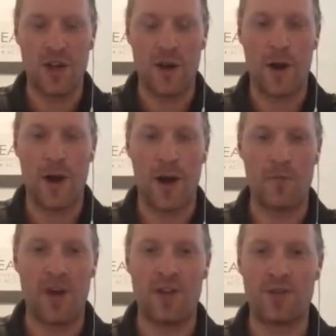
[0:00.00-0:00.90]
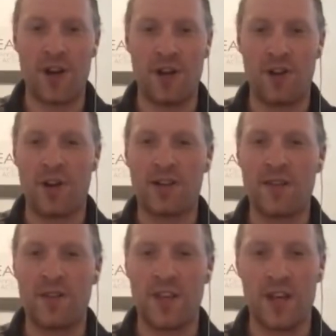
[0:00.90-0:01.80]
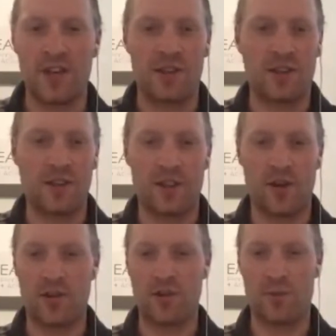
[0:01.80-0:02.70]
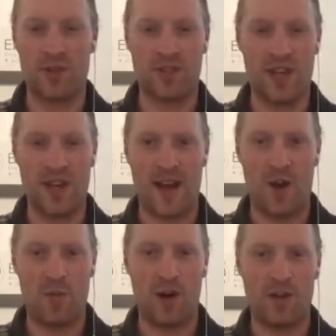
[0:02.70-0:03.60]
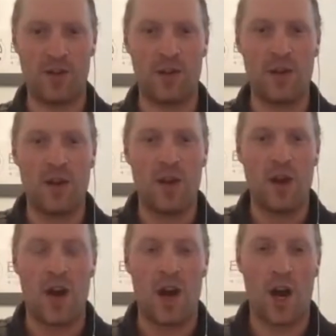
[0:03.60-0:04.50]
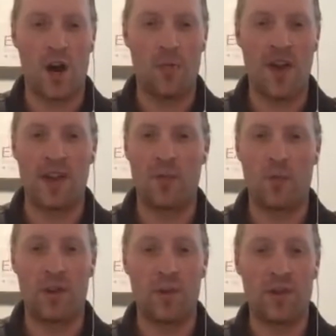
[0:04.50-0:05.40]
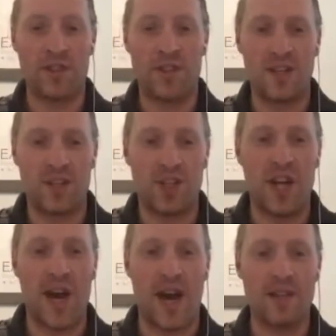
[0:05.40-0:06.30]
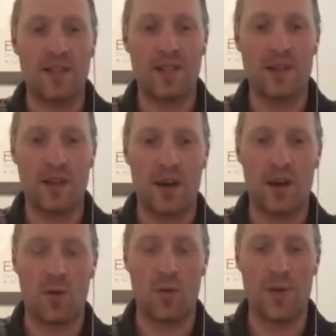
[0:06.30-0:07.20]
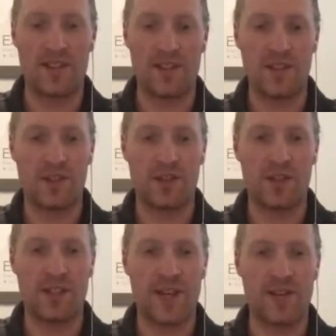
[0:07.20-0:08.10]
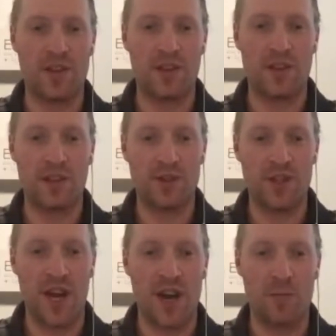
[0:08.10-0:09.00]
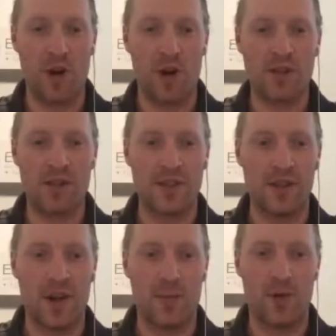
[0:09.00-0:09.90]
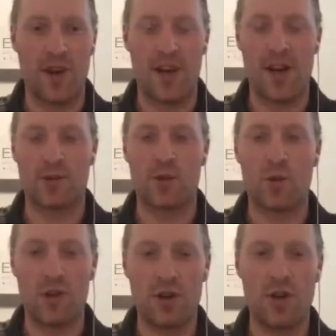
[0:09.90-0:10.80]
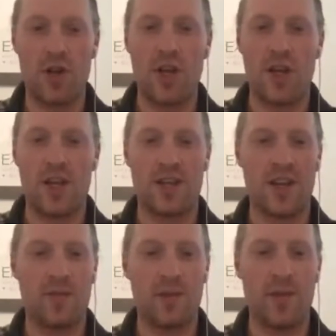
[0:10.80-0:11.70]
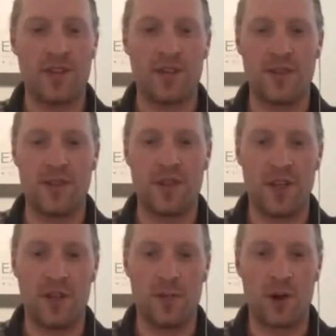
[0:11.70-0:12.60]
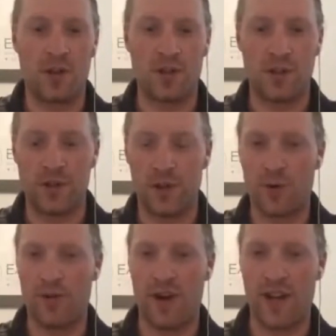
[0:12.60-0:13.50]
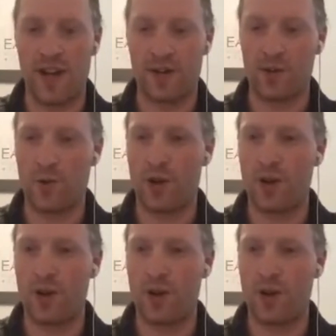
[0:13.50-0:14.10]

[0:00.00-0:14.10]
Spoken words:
And try not, if you can, to click on the Present Now button. And then when you want to send a chat, or message, click at the little chat box in the upper right-hand corner and type your message in the box in the lower right-hand corner.